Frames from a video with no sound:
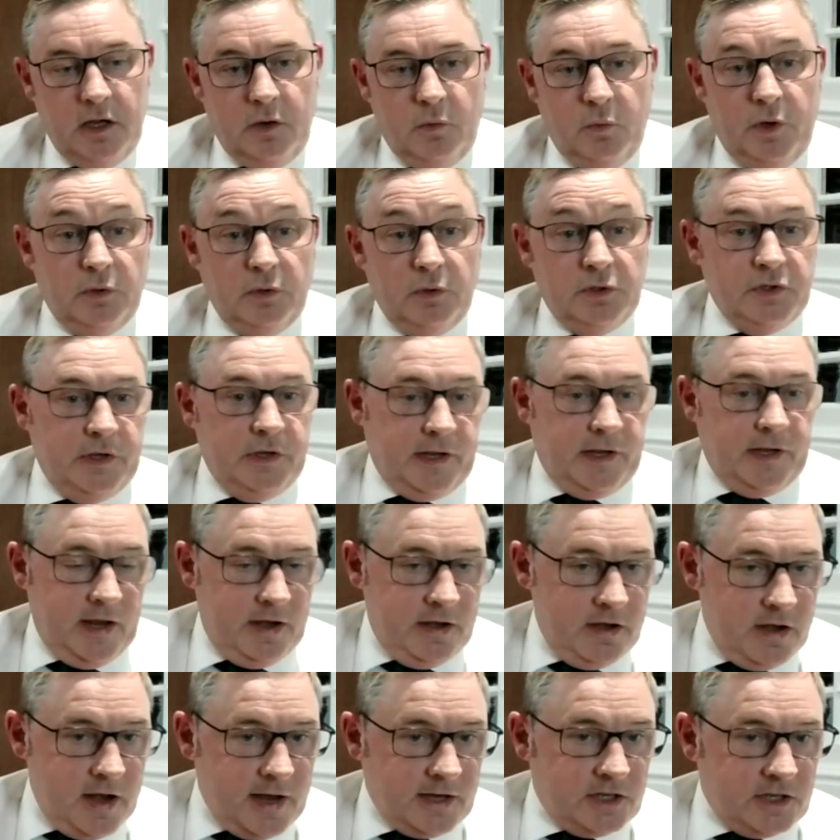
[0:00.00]
We'll do it
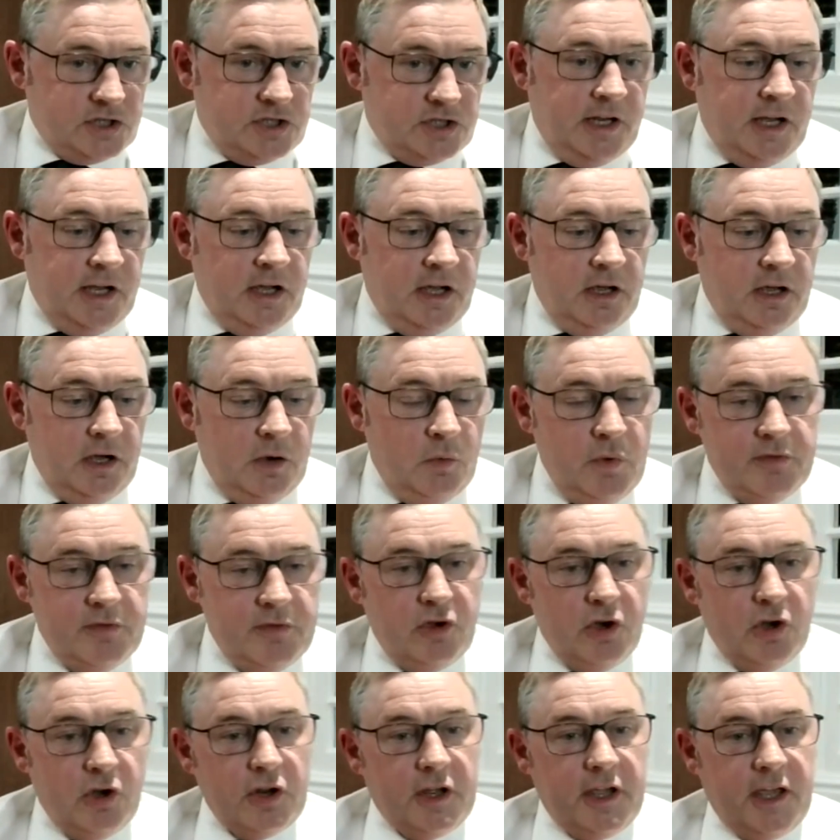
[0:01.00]
again next year. And we've
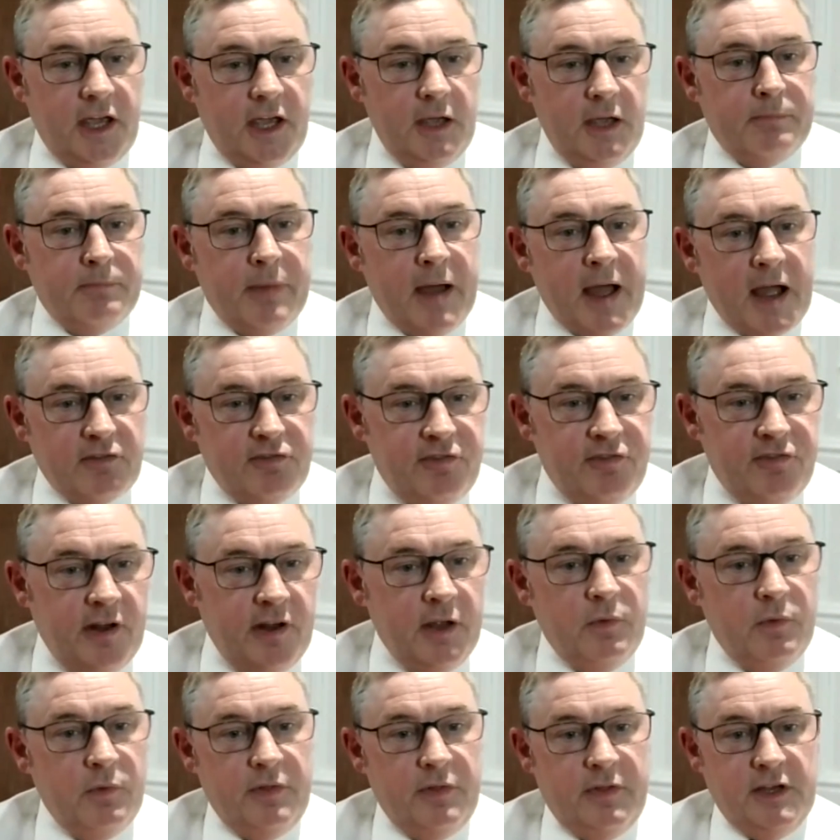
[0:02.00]
got to keep
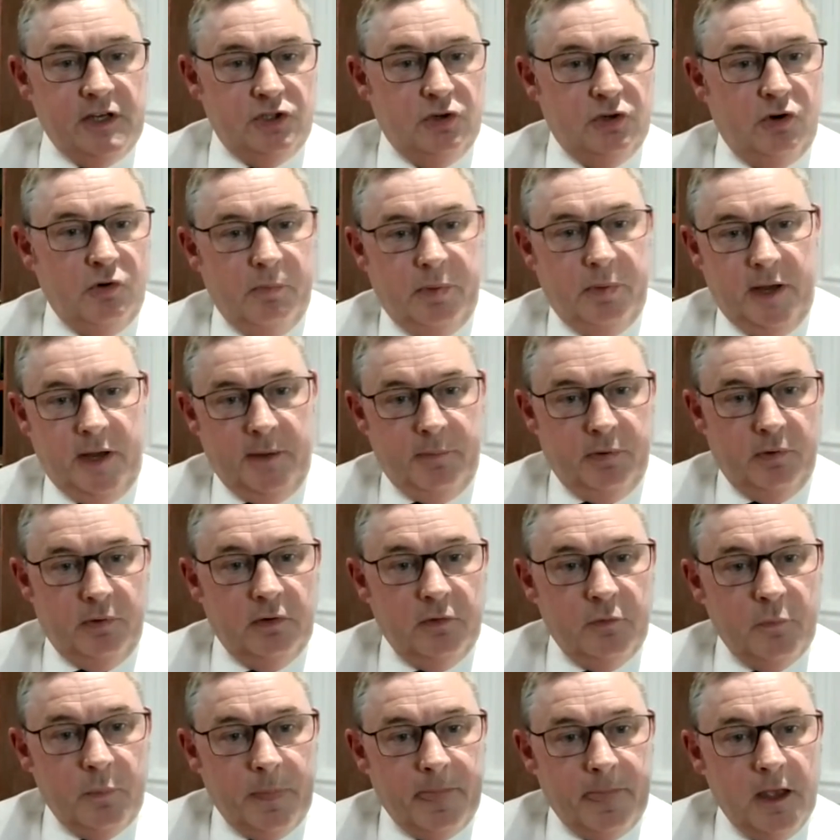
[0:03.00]
backfilling with these young
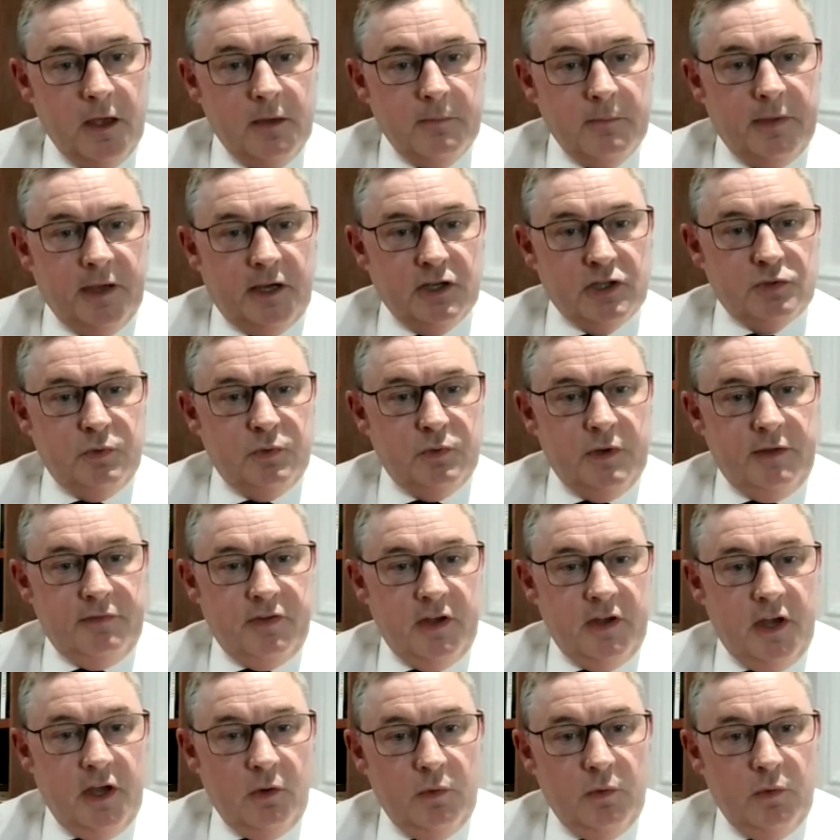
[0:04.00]
people, because we've
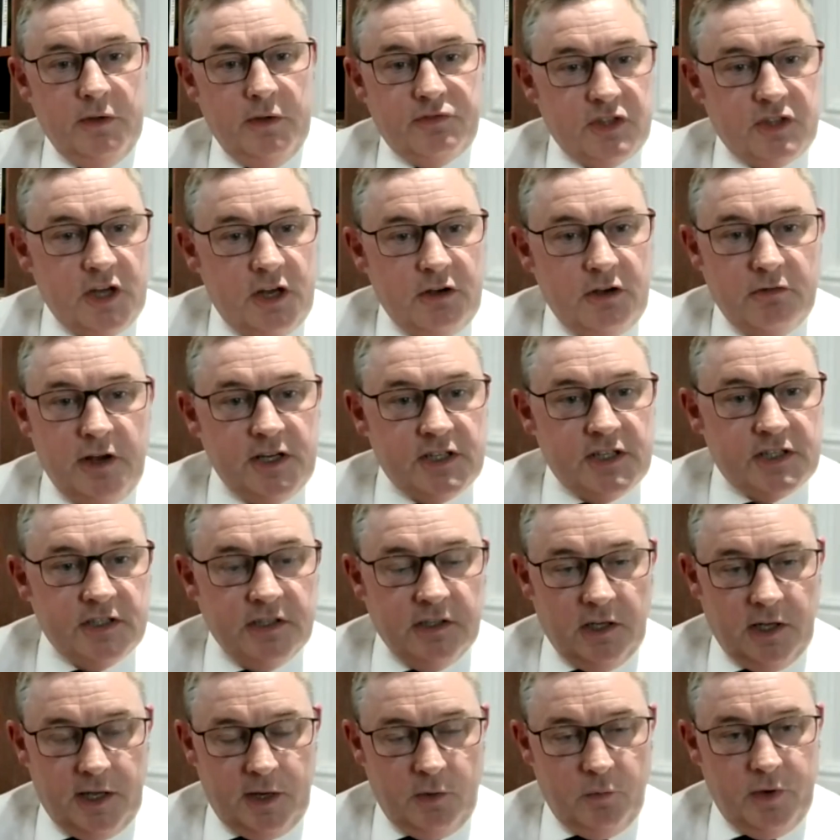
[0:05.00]
seen
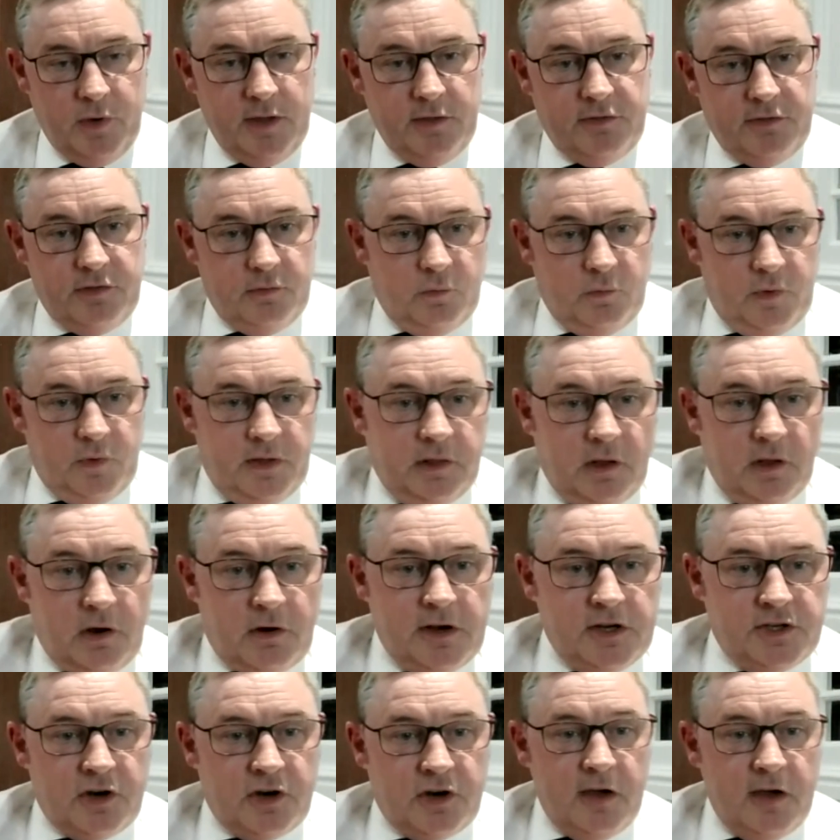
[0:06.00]
recently with
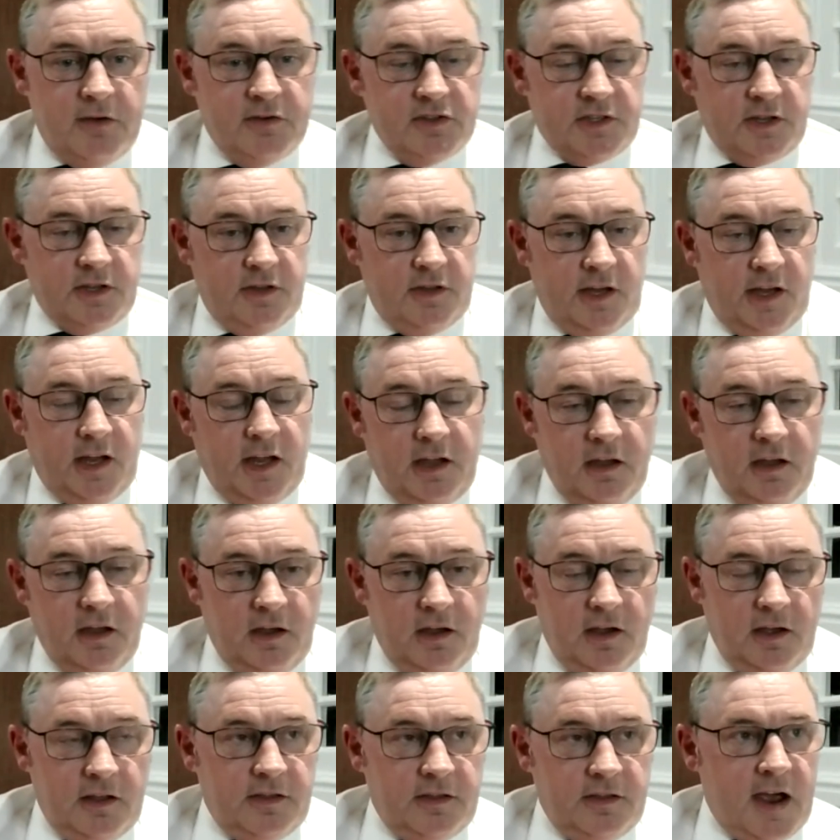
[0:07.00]
lorry drivers, I think
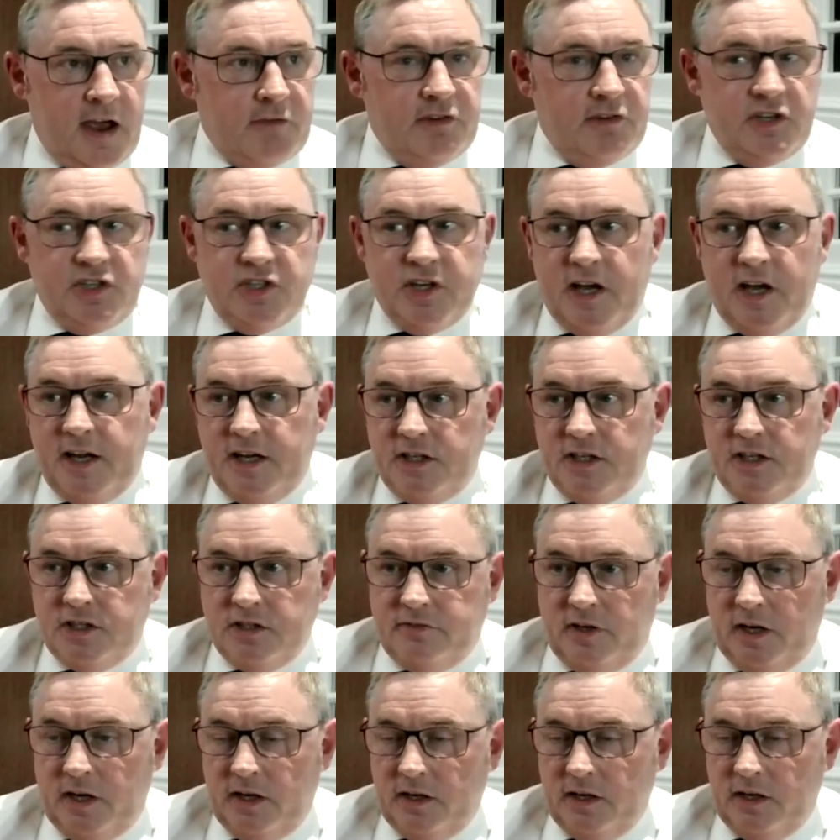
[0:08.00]
the average age of
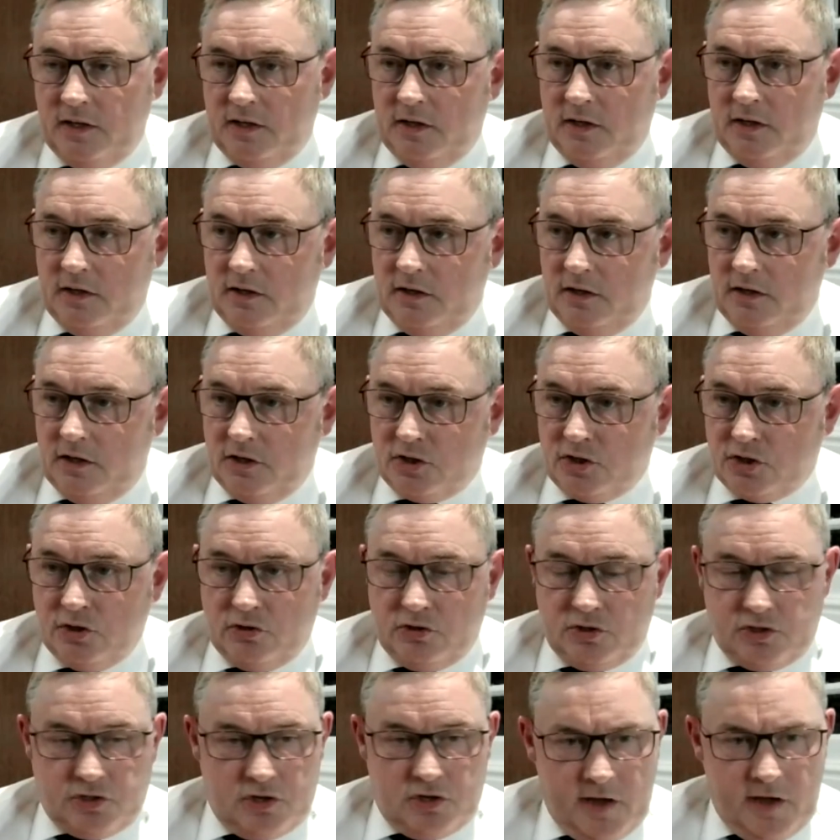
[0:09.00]
a
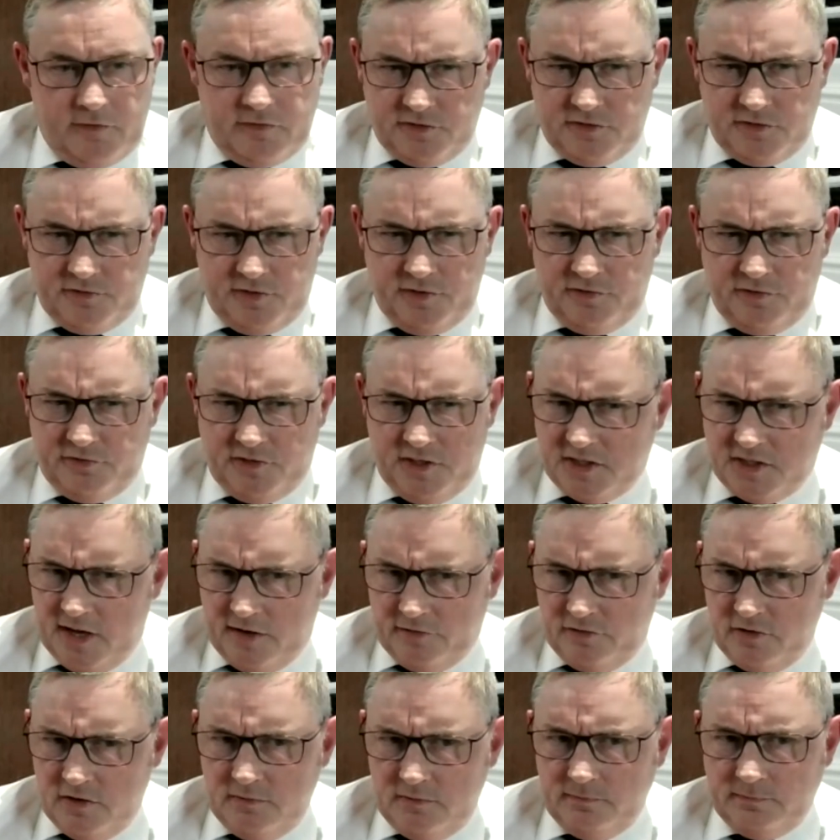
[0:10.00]
truck driver is
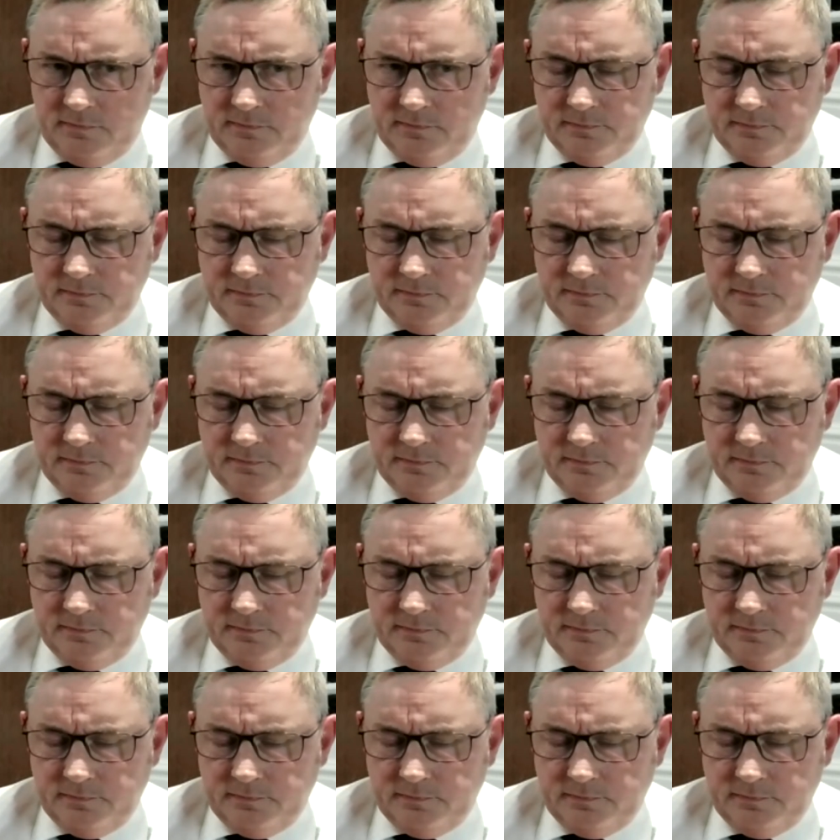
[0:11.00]
57.